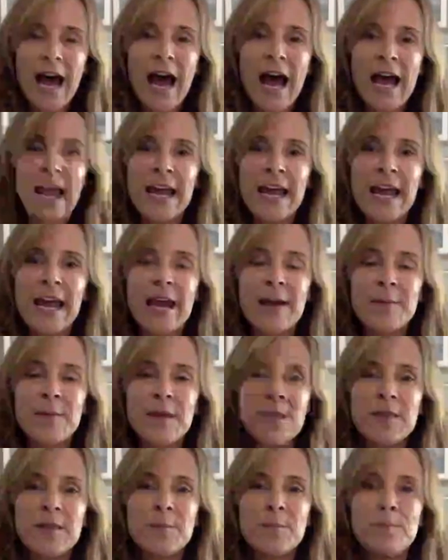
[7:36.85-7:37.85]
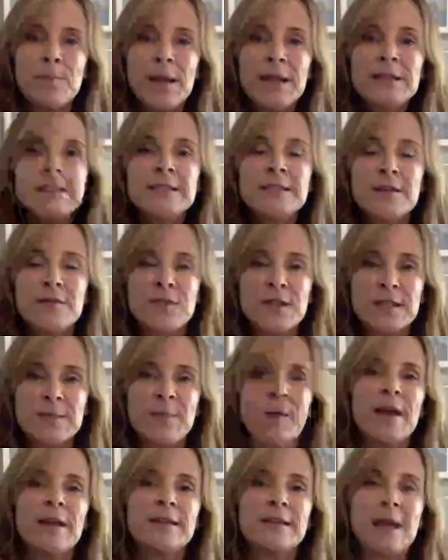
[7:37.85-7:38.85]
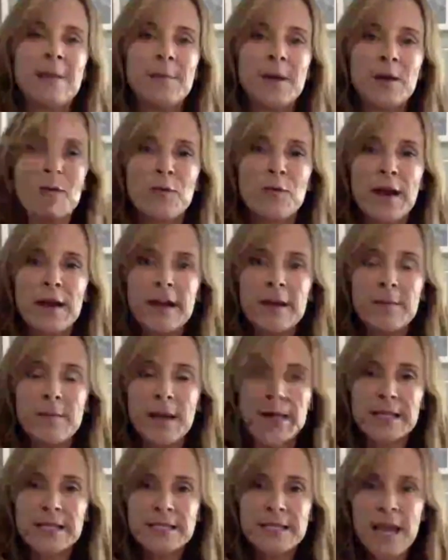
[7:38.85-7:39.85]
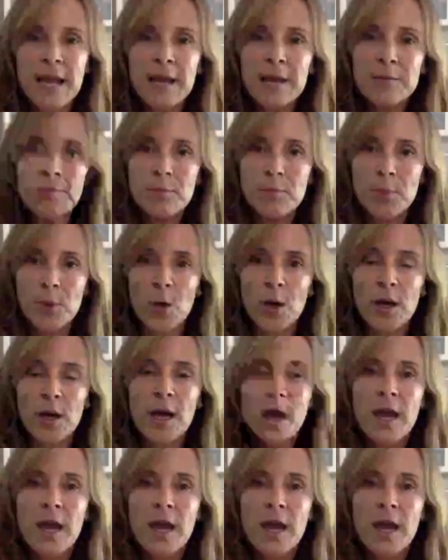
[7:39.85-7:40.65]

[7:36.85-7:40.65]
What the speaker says: I am in the midst of this pandemic writing my second book,